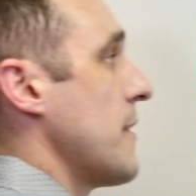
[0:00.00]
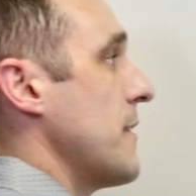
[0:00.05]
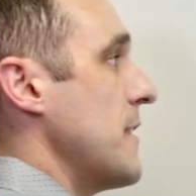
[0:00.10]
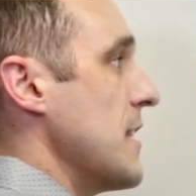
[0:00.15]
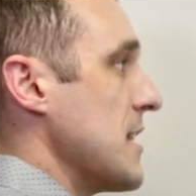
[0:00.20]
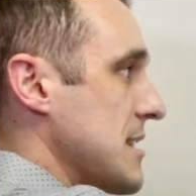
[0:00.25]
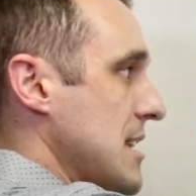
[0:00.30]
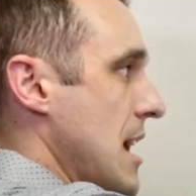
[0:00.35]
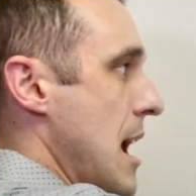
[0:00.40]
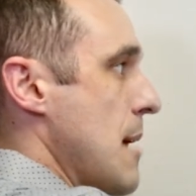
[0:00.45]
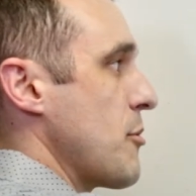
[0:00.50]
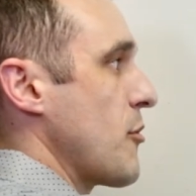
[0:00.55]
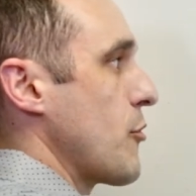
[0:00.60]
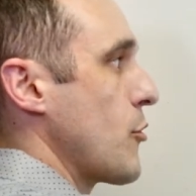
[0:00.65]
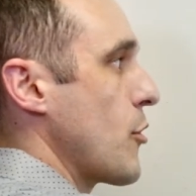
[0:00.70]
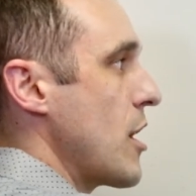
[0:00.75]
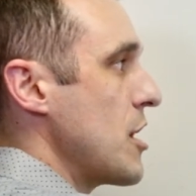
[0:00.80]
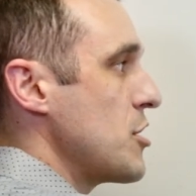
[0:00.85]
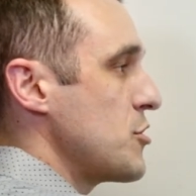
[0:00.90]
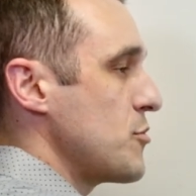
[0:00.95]
This type of
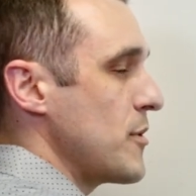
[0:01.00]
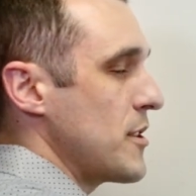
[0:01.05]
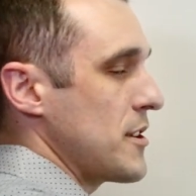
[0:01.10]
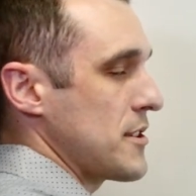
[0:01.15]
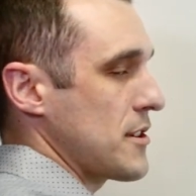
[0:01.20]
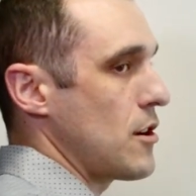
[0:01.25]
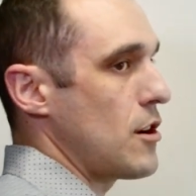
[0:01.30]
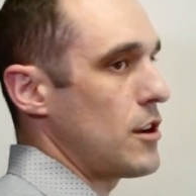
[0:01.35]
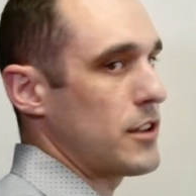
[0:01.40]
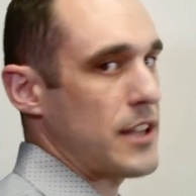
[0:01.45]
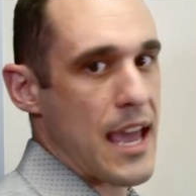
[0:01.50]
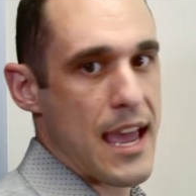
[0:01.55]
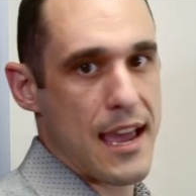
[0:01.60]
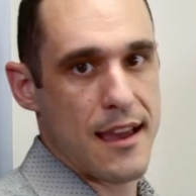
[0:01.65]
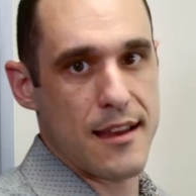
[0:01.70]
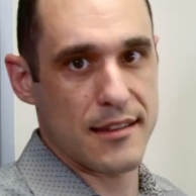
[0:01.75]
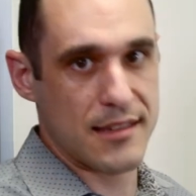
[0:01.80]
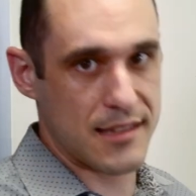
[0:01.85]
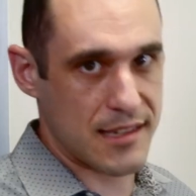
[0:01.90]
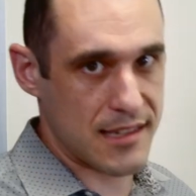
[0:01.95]
arrangement is called
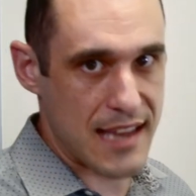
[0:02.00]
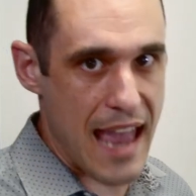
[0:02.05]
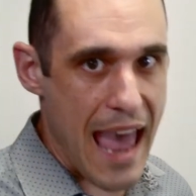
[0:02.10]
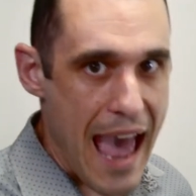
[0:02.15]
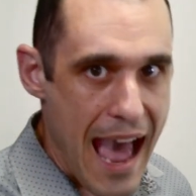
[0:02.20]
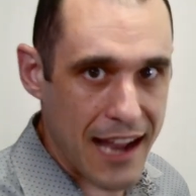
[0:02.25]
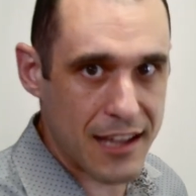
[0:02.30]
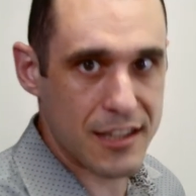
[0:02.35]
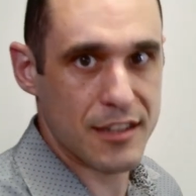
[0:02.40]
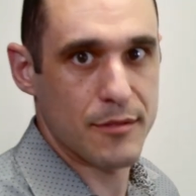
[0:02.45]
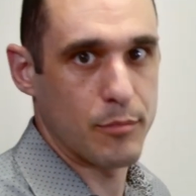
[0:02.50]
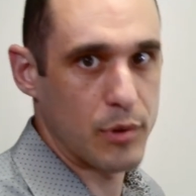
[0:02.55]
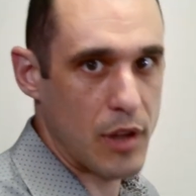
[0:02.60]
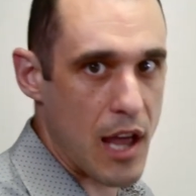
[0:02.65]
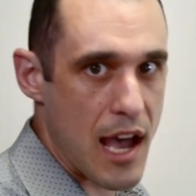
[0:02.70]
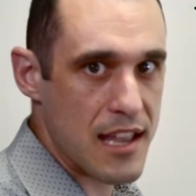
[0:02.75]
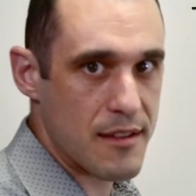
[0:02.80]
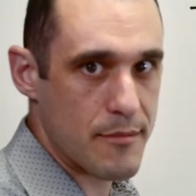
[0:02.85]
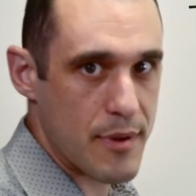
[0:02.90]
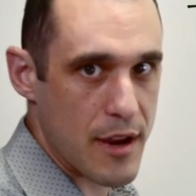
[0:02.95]
a stacked
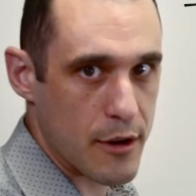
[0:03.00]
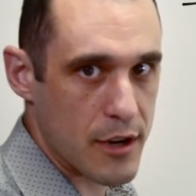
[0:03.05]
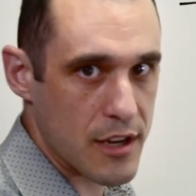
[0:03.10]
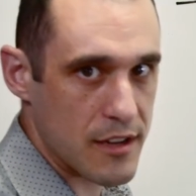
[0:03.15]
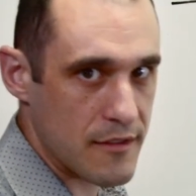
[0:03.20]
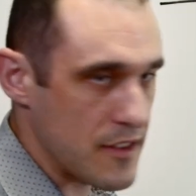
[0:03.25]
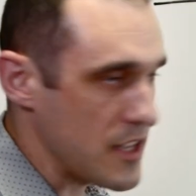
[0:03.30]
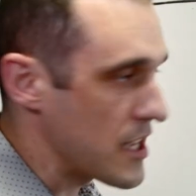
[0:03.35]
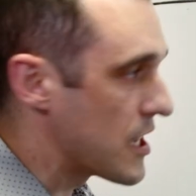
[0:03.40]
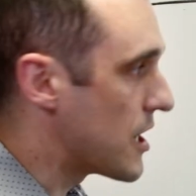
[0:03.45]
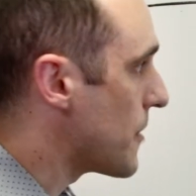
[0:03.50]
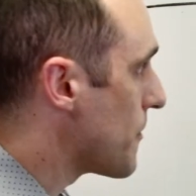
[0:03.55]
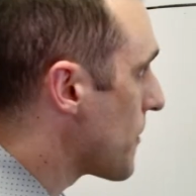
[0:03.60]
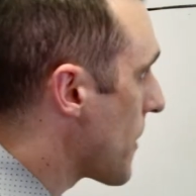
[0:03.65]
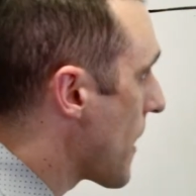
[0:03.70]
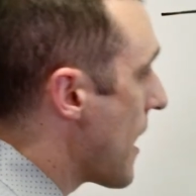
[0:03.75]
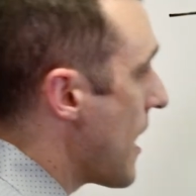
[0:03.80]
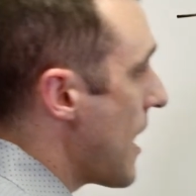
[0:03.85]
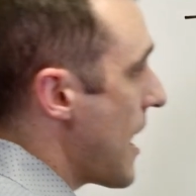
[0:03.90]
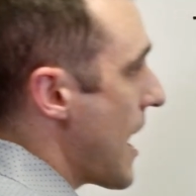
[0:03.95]
blind buried via.
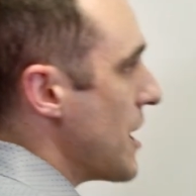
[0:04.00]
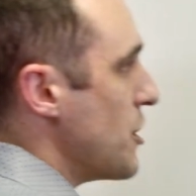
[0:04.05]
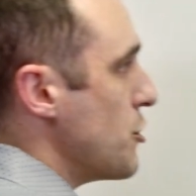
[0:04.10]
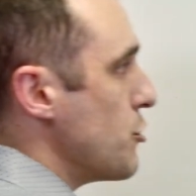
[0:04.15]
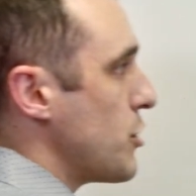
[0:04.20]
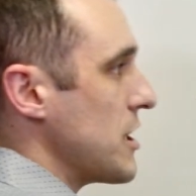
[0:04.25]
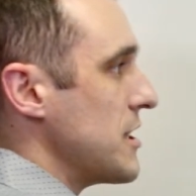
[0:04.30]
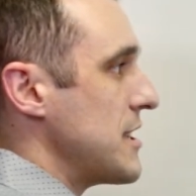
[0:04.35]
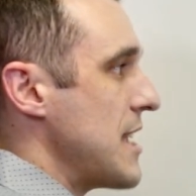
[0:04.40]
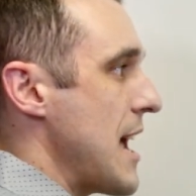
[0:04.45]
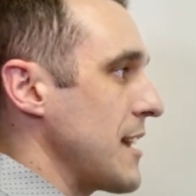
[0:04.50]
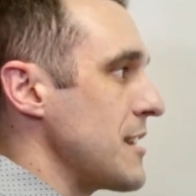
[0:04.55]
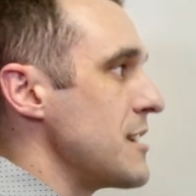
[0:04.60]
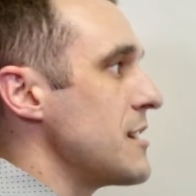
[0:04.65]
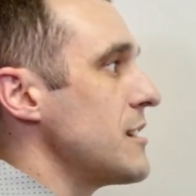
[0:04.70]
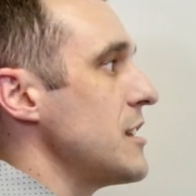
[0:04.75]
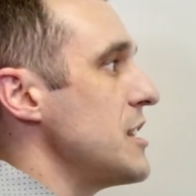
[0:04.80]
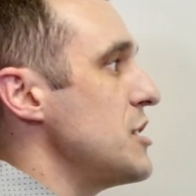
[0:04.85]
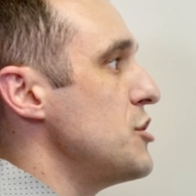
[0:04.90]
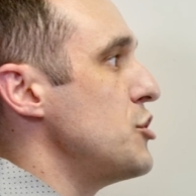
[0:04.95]
And you can
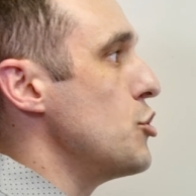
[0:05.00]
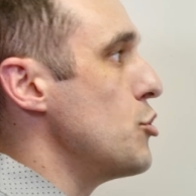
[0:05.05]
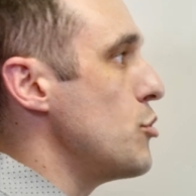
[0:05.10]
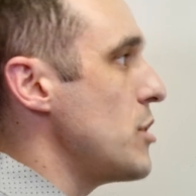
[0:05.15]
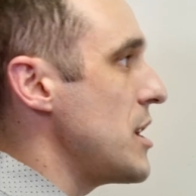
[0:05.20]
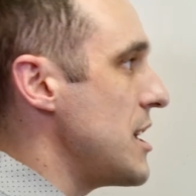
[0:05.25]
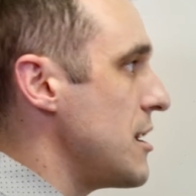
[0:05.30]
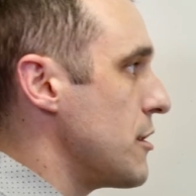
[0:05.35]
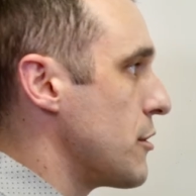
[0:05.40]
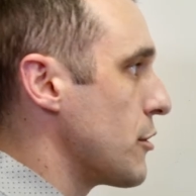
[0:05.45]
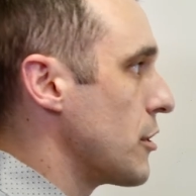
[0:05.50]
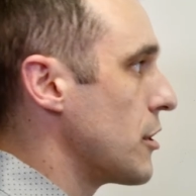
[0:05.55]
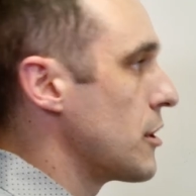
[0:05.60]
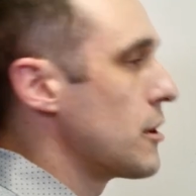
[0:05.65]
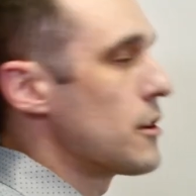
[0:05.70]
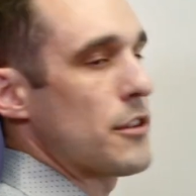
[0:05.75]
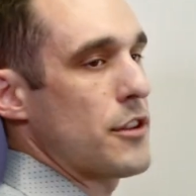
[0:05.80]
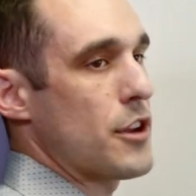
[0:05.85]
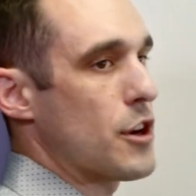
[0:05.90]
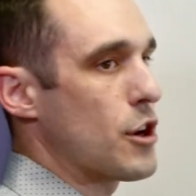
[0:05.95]
technically do
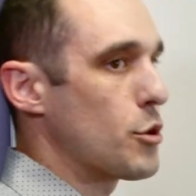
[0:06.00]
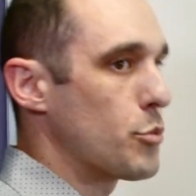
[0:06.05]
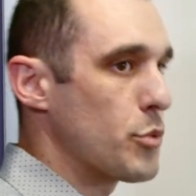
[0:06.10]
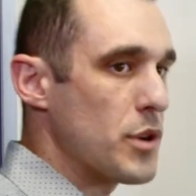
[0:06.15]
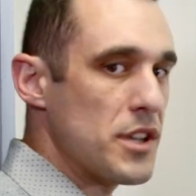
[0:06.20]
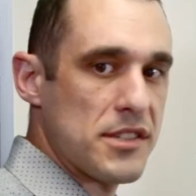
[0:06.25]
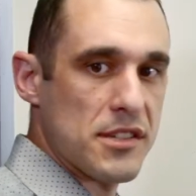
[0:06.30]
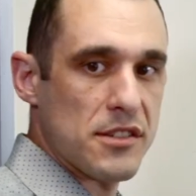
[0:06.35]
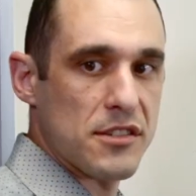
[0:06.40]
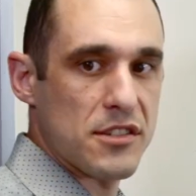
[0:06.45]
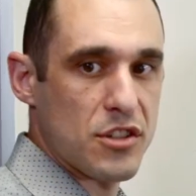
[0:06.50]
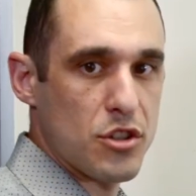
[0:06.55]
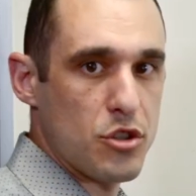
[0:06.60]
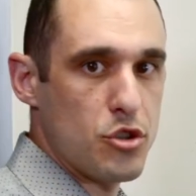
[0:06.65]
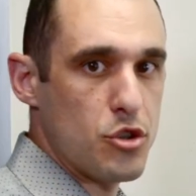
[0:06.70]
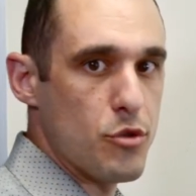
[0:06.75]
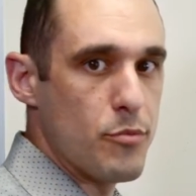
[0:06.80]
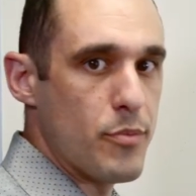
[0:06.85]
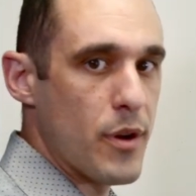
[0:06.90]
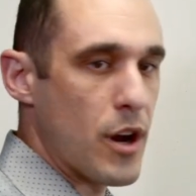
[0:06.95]
either. There are reasons to
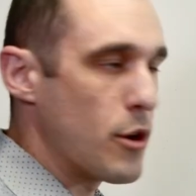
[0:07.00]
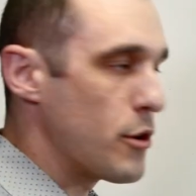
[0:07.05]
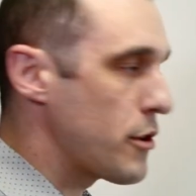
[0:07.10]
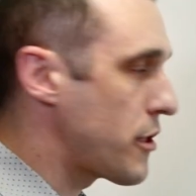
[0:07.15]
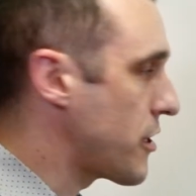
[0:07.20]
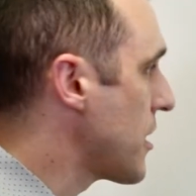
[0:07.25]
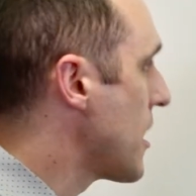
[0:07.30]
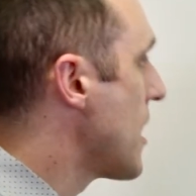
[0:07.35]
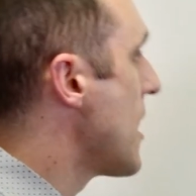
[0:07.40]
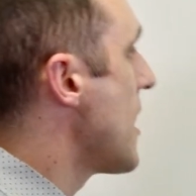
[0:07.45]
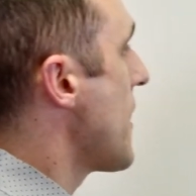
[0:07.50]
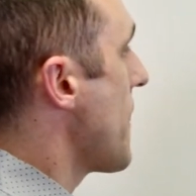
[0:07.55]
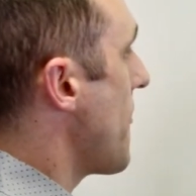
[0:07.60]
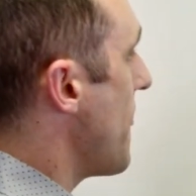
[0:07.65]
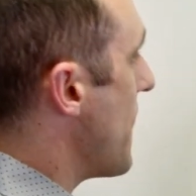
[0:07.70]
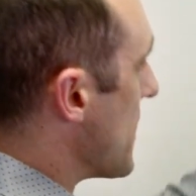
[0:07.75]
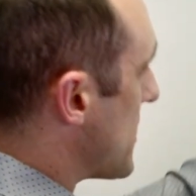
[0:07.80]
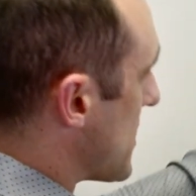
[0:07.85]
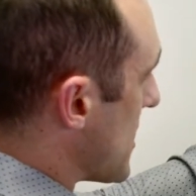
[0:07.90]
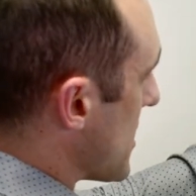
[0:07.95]
do both.
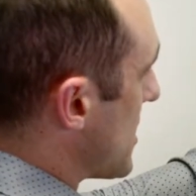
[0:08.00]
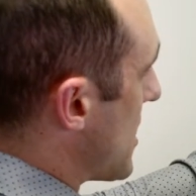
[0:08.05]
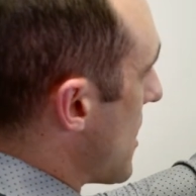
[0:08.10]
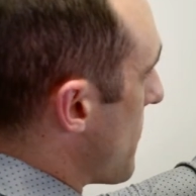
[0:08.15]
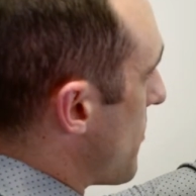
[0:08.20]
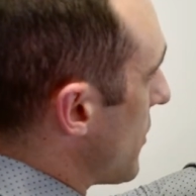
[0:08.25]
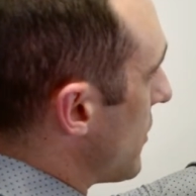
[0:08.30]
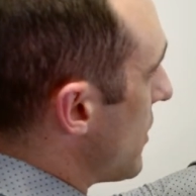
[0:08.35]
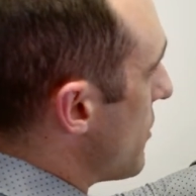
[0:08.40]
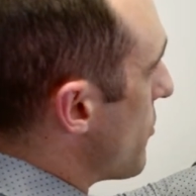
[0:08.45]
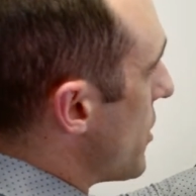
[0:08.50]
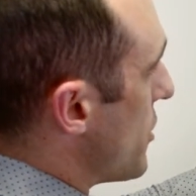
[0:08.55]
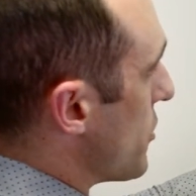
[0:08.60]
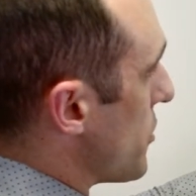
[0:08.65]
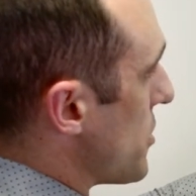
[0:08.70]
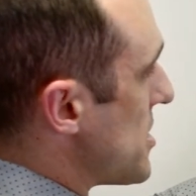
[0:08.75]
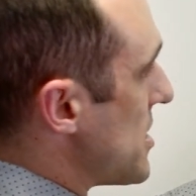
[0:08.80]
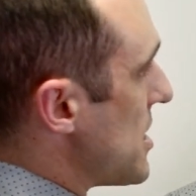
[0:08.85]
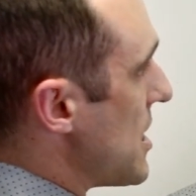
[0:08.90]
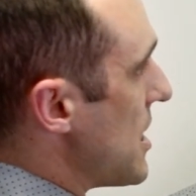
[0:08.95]
This is typically what
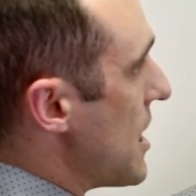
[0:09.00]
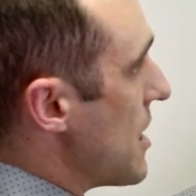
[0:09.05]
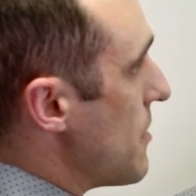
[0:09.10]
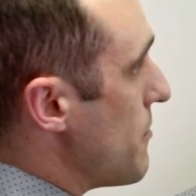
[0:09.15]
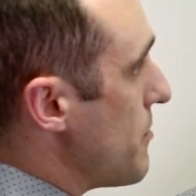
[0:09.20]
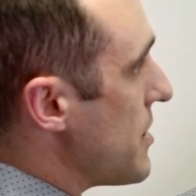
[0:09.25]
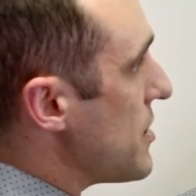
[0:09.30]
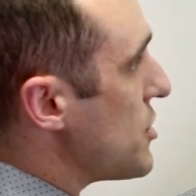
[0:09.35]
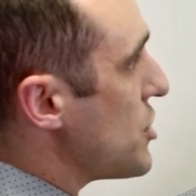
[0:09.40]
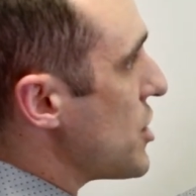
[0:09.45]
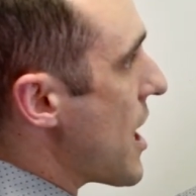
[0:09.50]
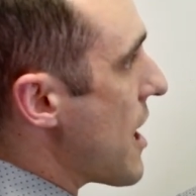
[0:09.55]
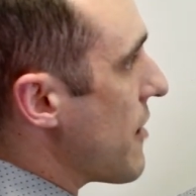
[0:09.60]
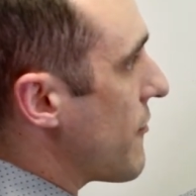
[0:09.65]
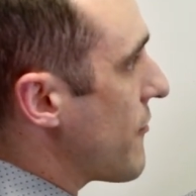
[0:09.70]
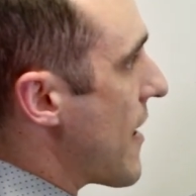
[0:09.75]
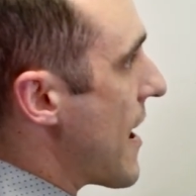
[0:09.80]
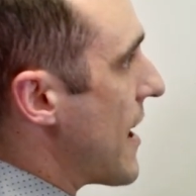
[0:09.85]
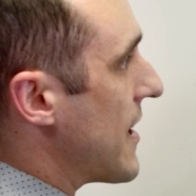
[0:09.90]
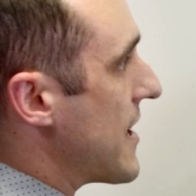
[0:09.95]
you'll see in BGA
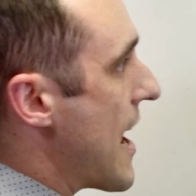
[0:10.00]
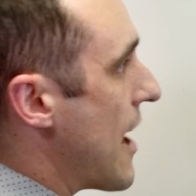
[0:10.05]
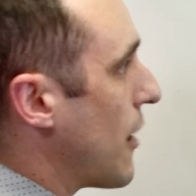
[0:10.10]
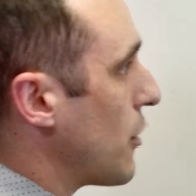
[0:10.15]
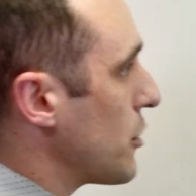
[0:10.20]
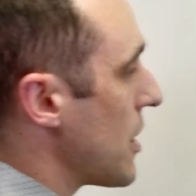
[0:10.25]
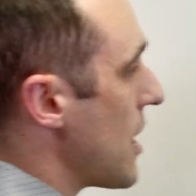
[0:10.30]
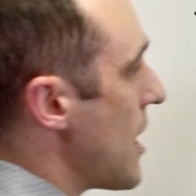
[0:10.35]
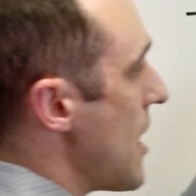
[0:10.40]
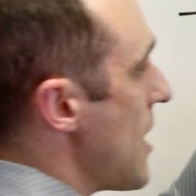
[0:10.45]
fan out.